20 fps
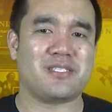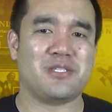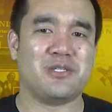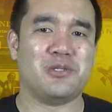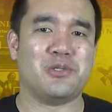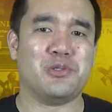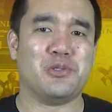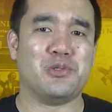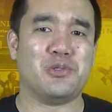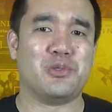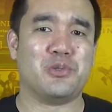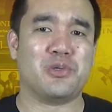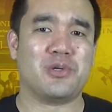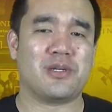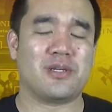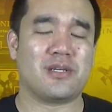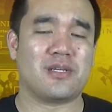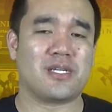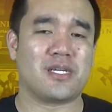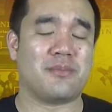to
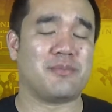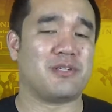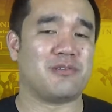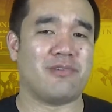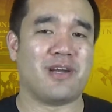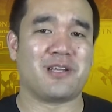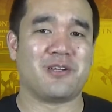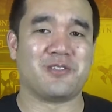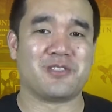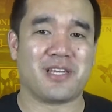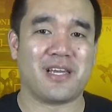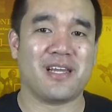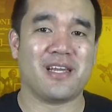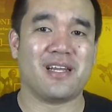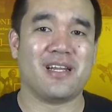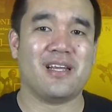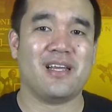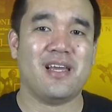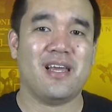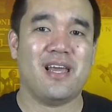come to Ragnar's
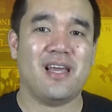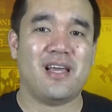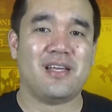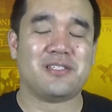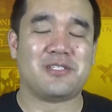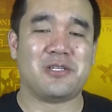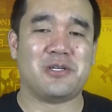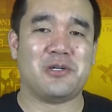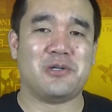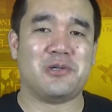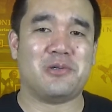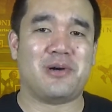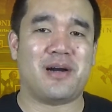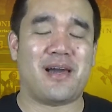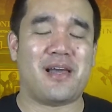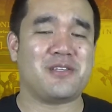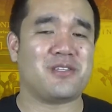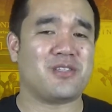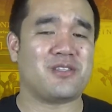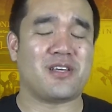aid. So
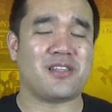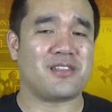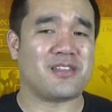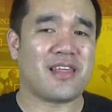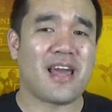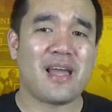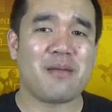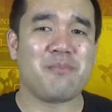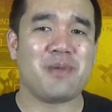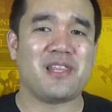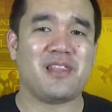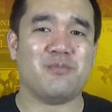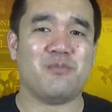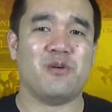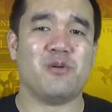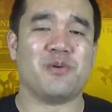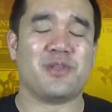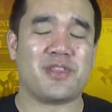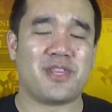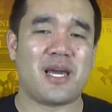I also thought that made the
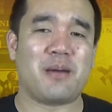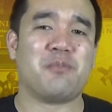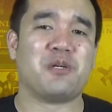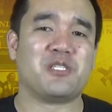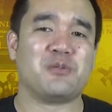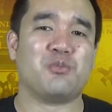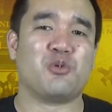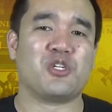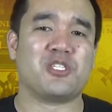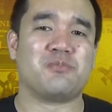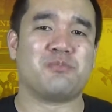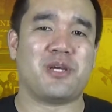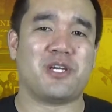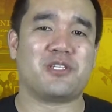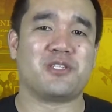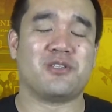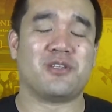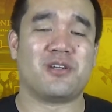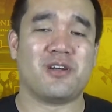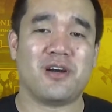moment that much more
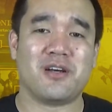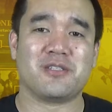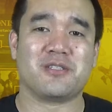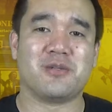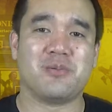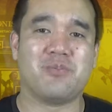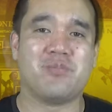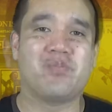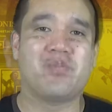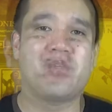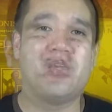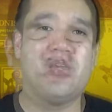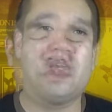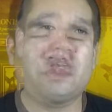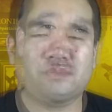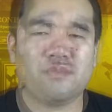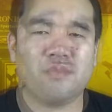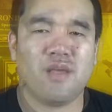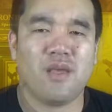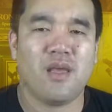special and awesome.
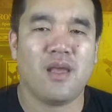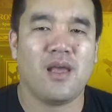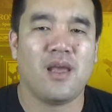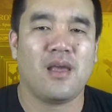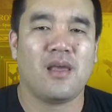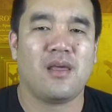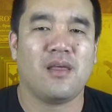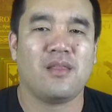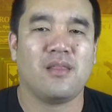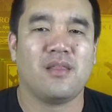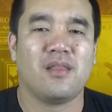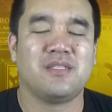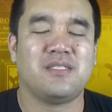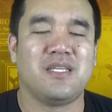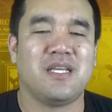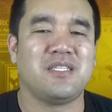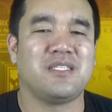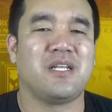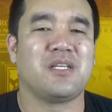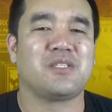The
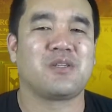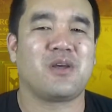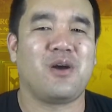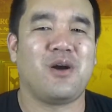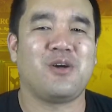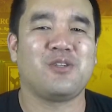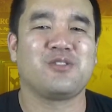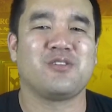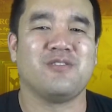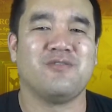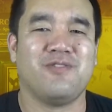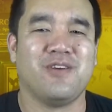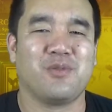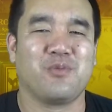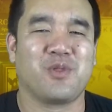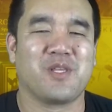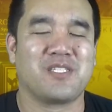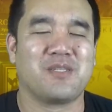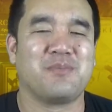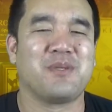season is also filled
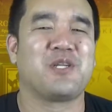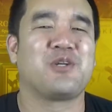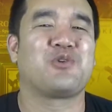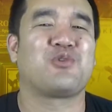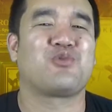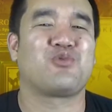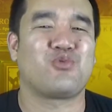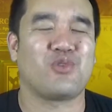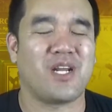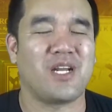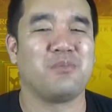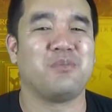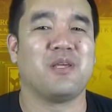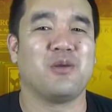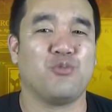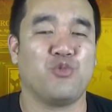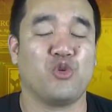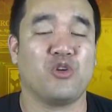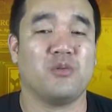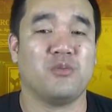with some incredibly
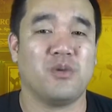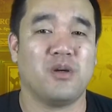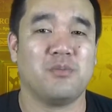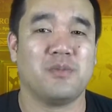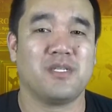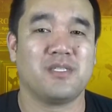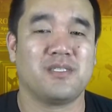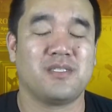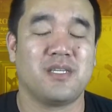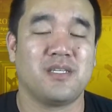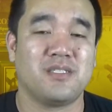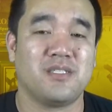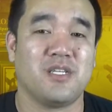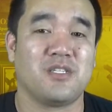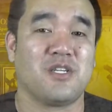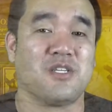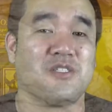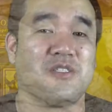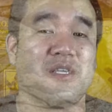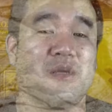brutal moments,
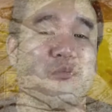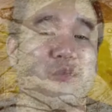such as the